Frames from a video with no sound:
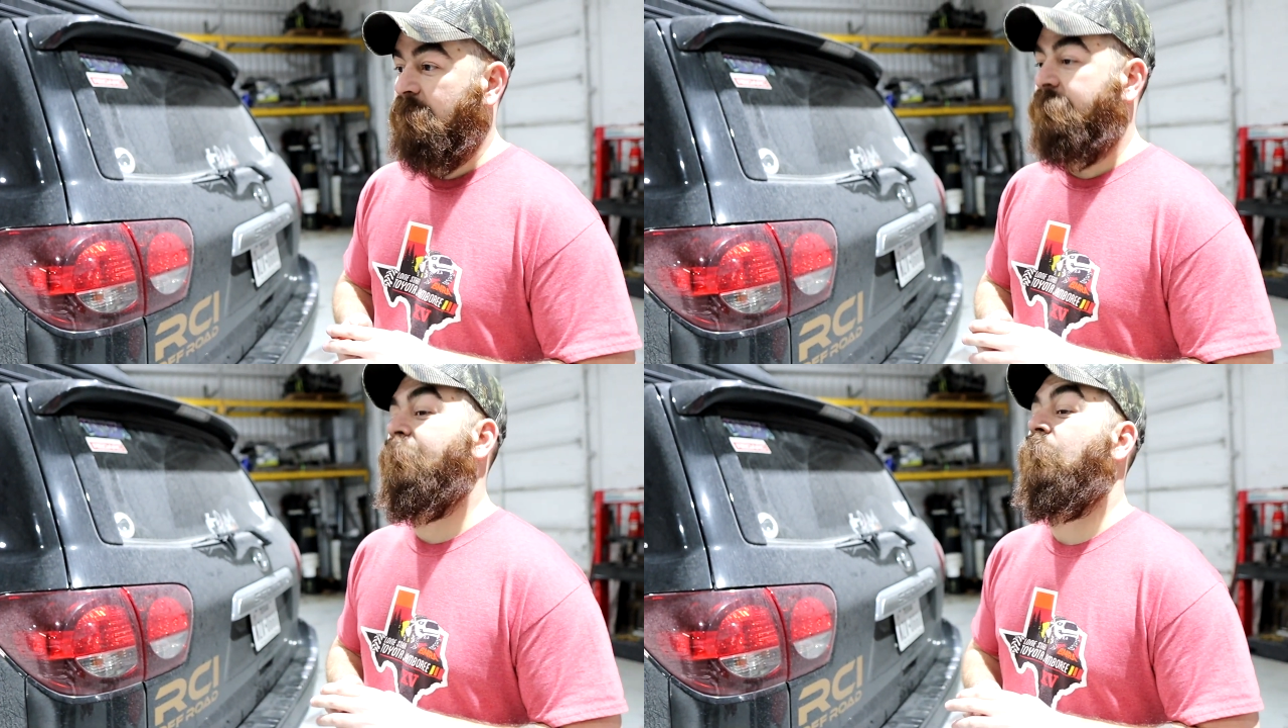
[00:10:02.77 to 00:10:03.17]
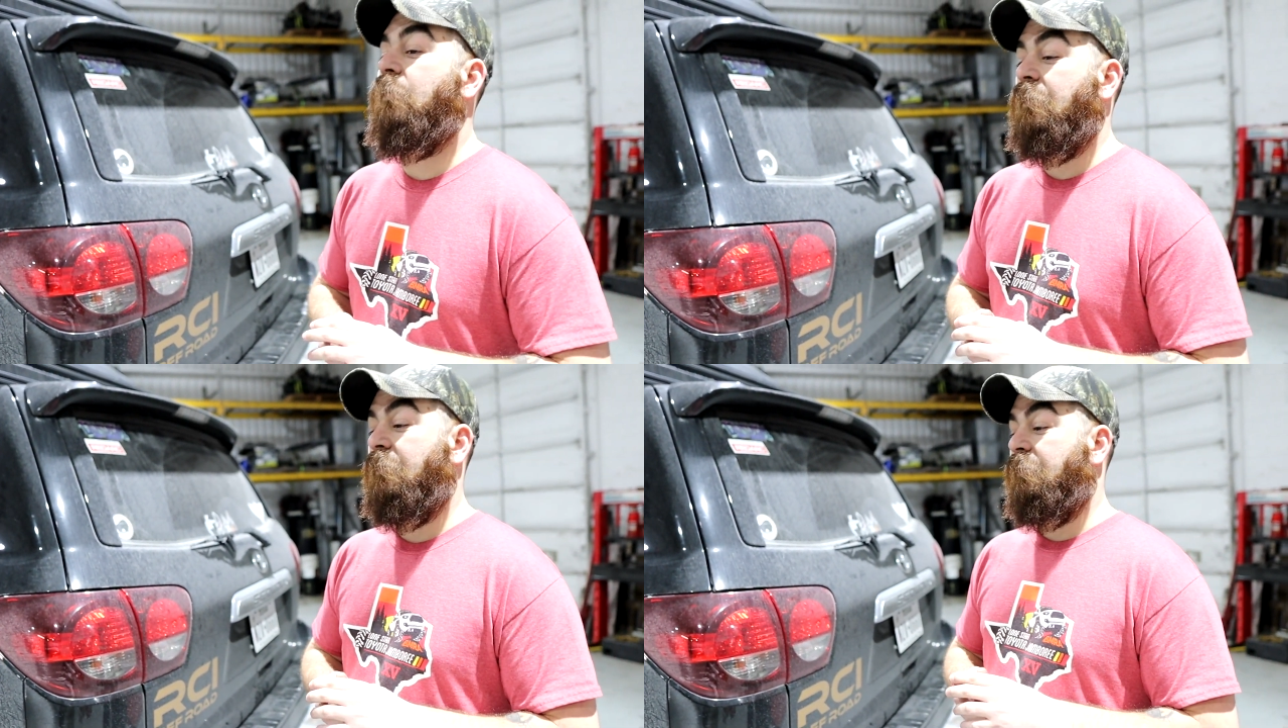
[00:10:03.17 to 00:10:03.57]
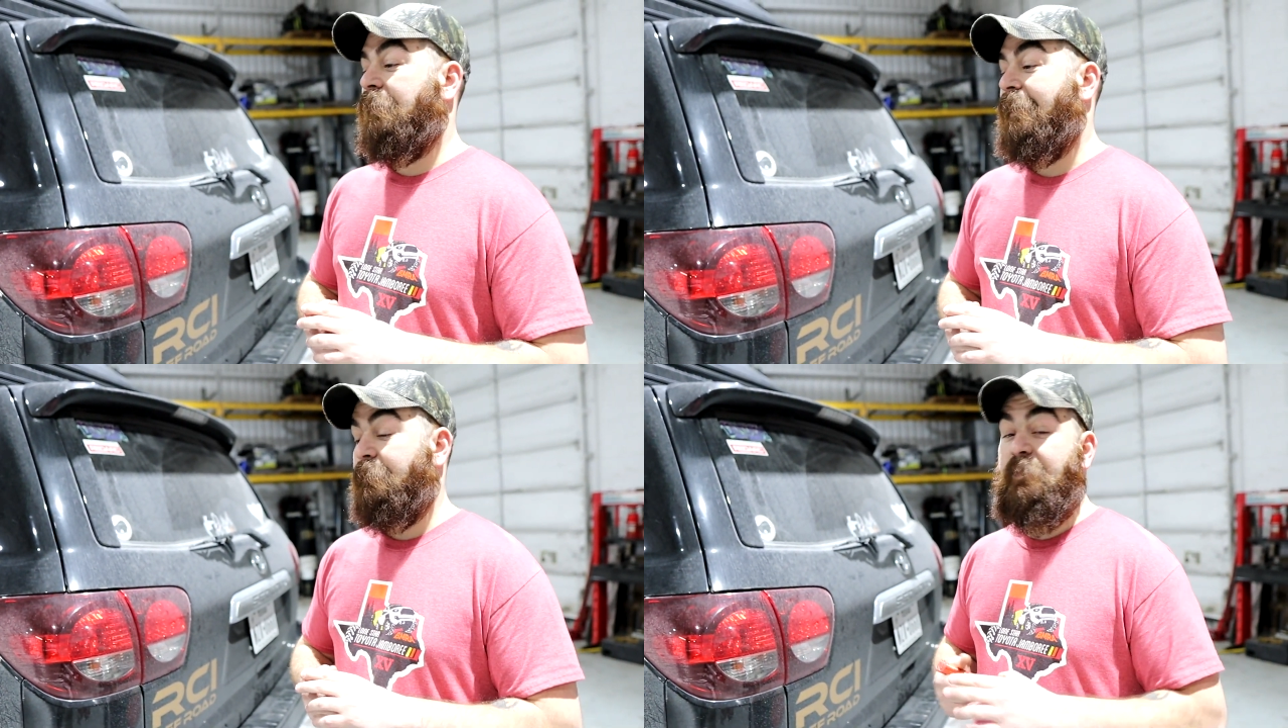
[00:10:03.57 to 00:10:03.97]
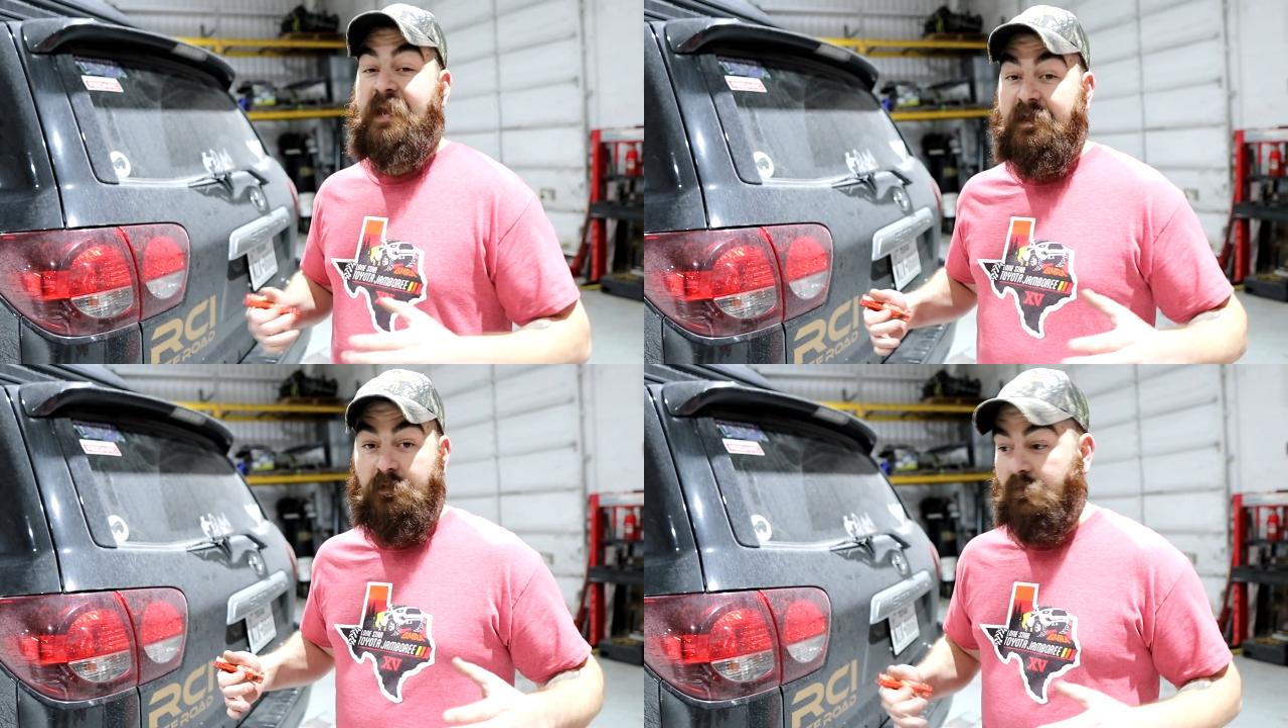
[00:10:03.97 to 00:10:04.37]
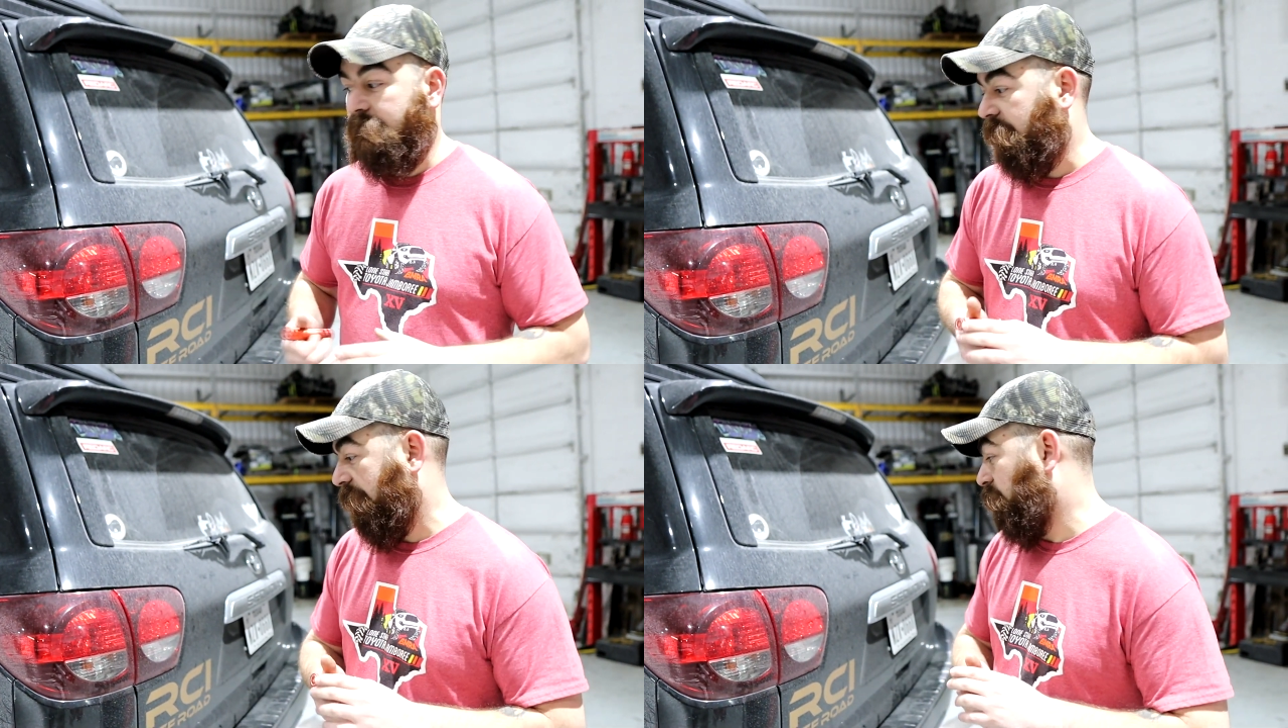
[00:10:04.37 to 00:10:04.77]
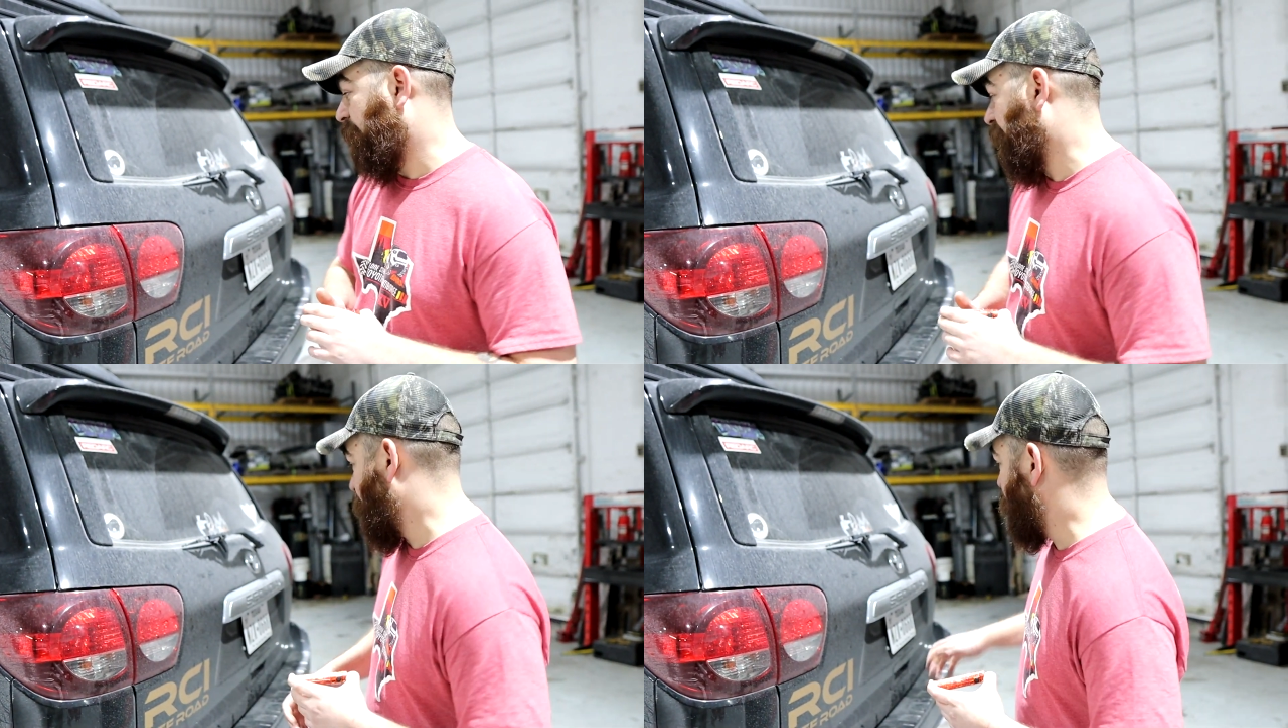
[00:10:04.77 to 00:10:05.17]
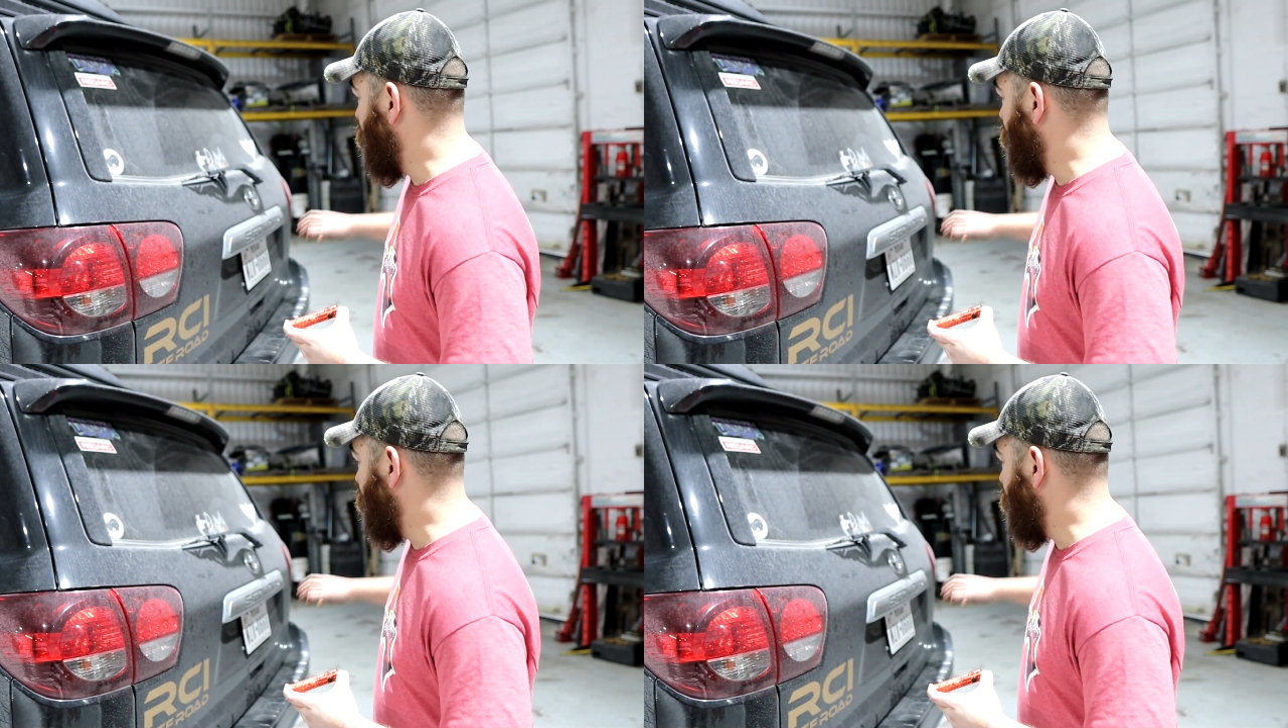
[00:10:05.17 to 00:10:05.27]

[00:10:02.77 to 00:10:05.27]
for like payload. Like we'll be able to